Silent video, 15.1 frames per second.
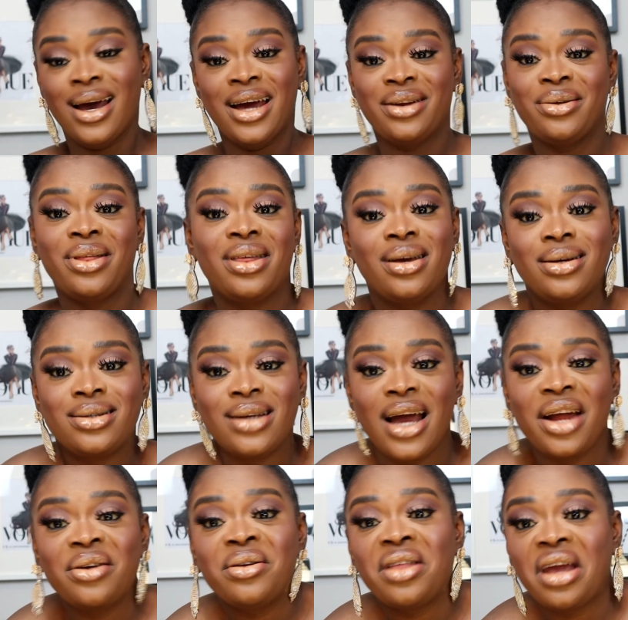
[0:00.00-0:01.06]

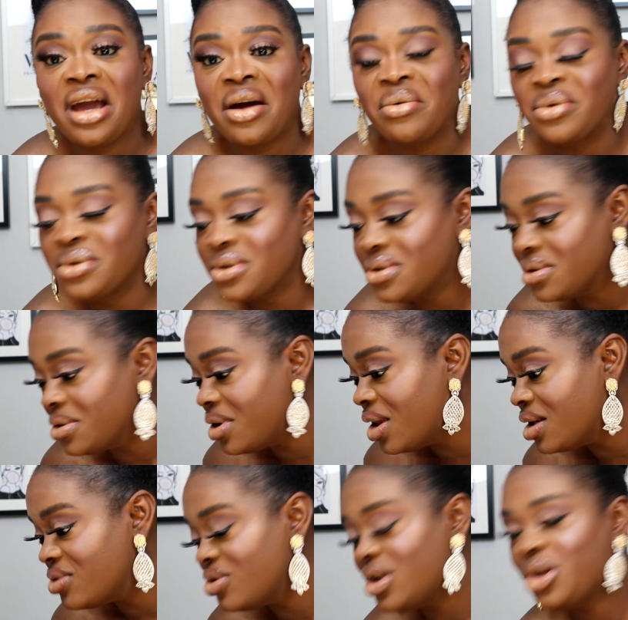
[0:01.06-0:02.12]
I don't think I want to.
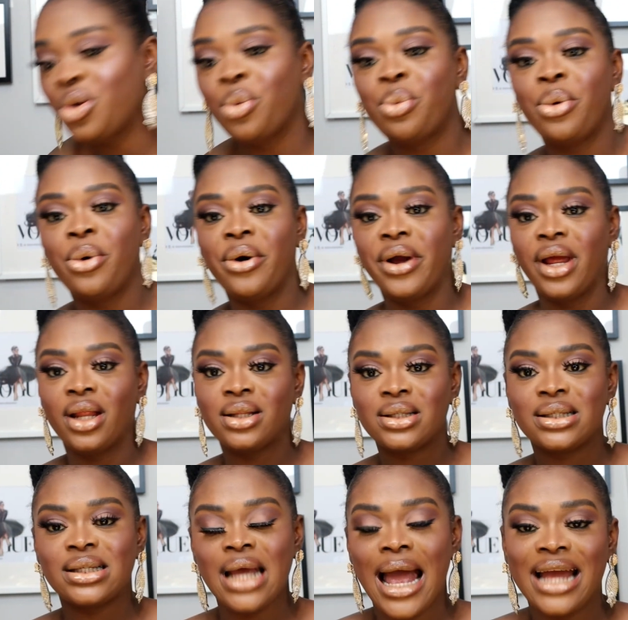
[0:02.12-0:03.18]
There's really no
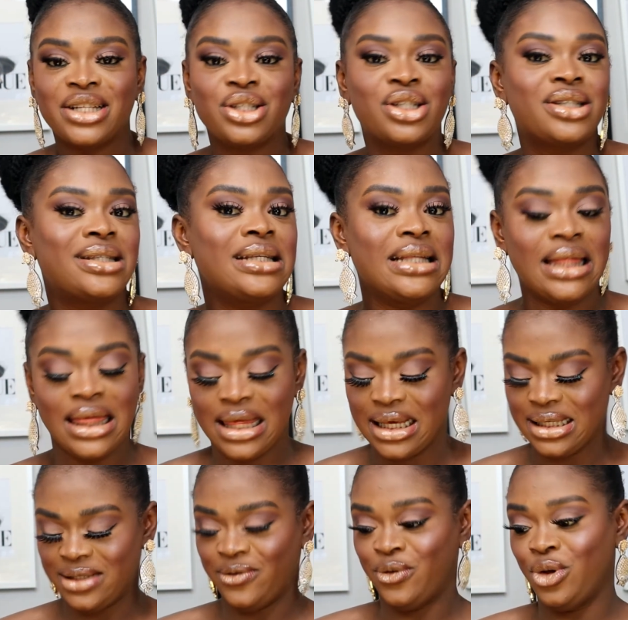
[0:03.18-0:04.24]
point. I just did
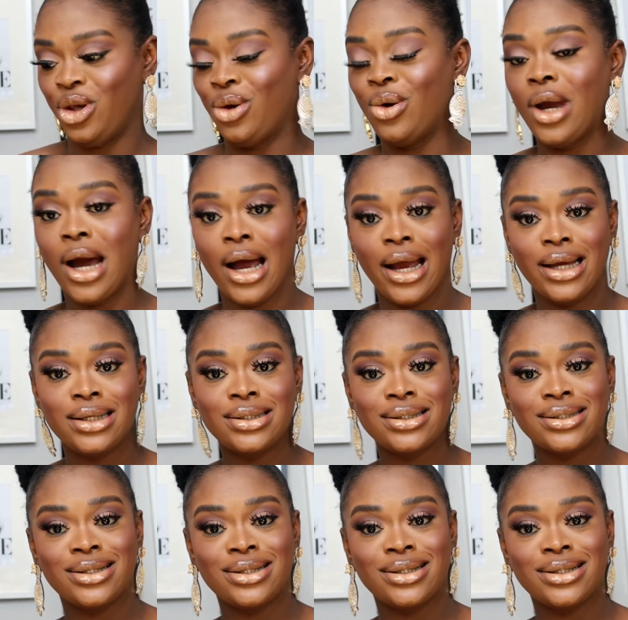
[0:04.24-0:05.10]
this for you guys.